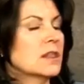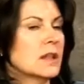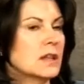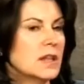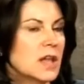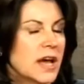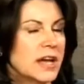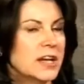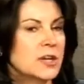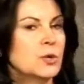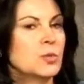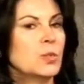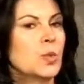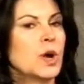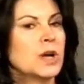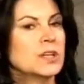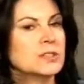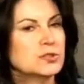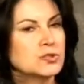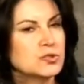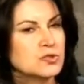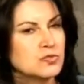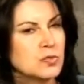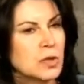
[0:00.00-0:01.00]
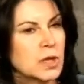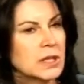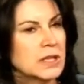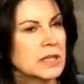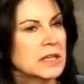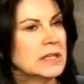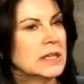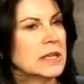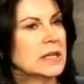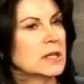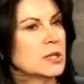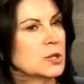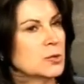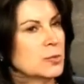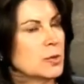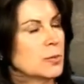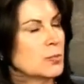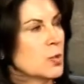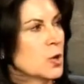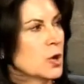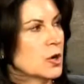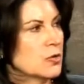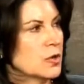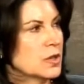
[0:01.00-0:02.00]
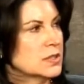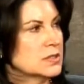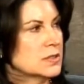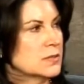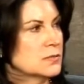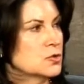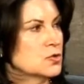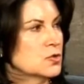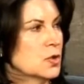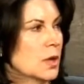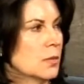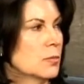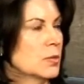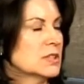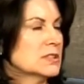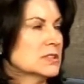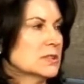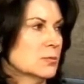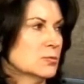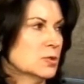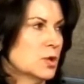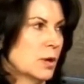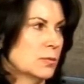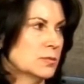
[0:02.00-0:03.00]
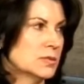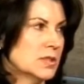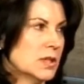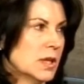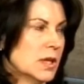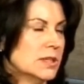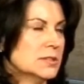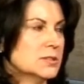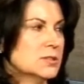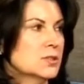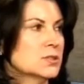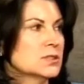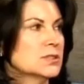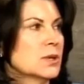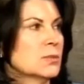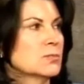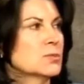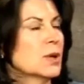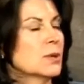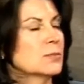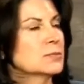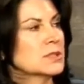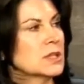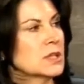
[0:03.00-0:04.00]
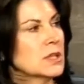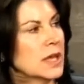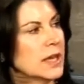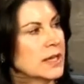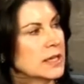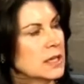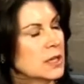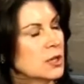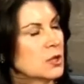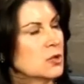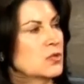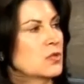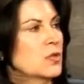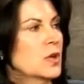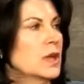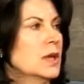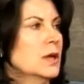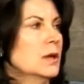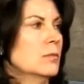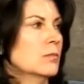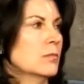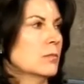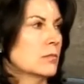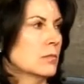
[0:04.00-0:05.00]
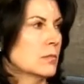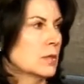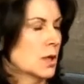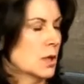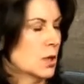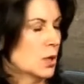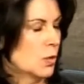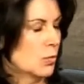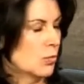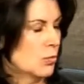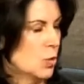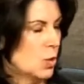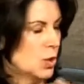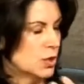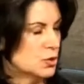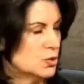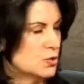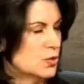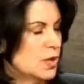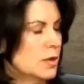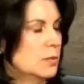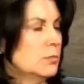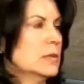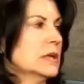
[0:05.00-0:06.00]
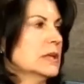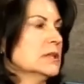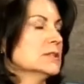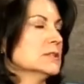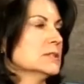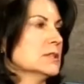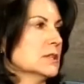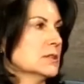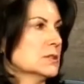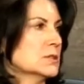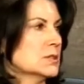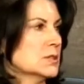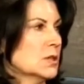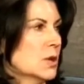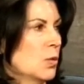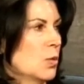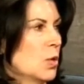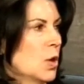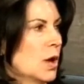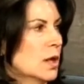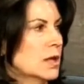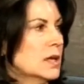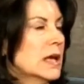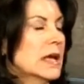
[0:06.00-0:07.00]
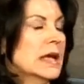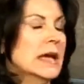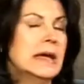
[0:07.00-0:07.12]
The lighter ones really need a little bit more aggressive treatment. Sometimes laser, sometimes a lightening cream, you know, more treatments and so on.